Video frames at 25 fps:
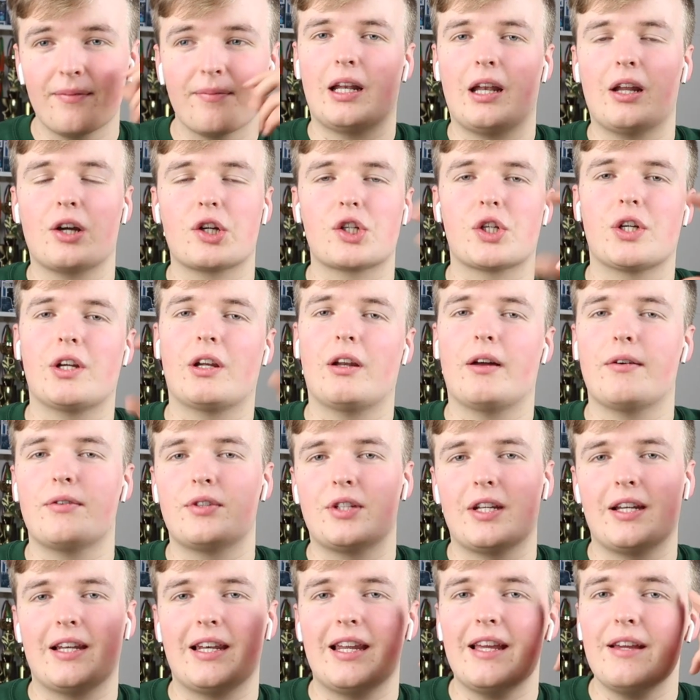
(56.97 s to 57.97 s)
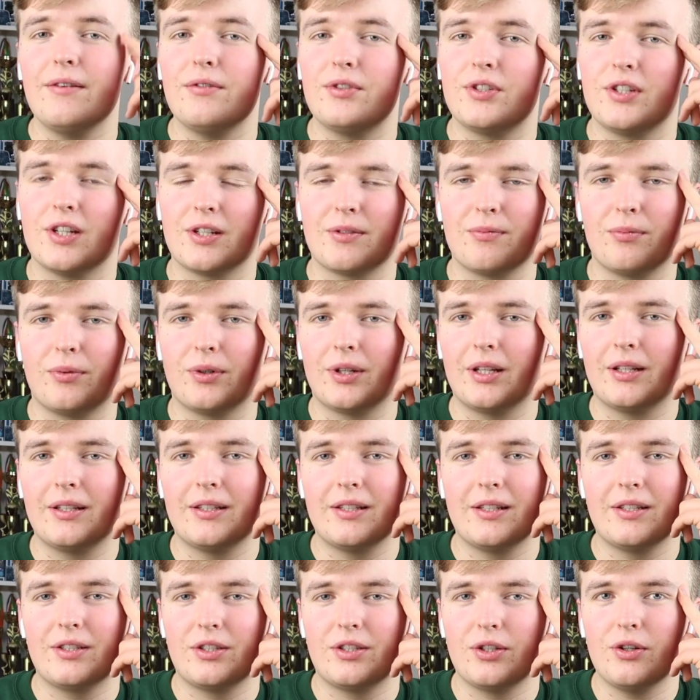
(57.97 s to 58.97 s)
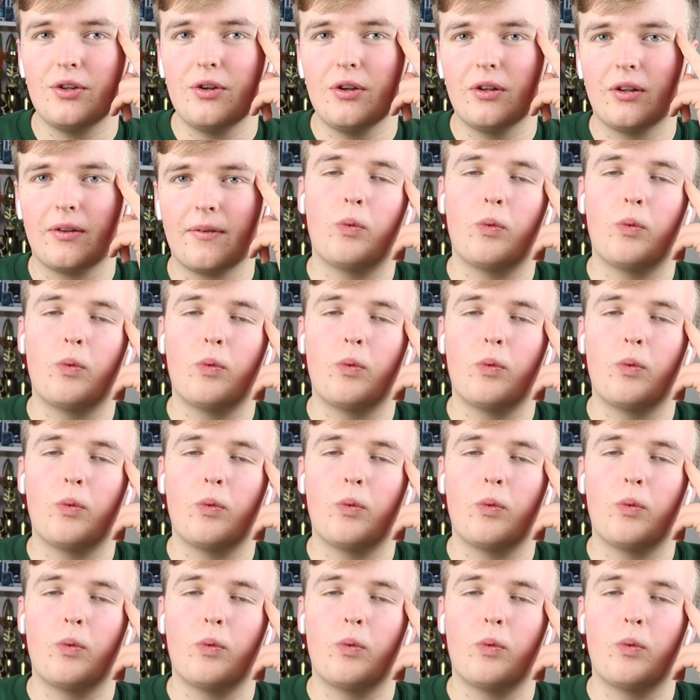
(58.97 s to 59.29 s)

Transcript: The luxury life she lives, she doesn't want to do.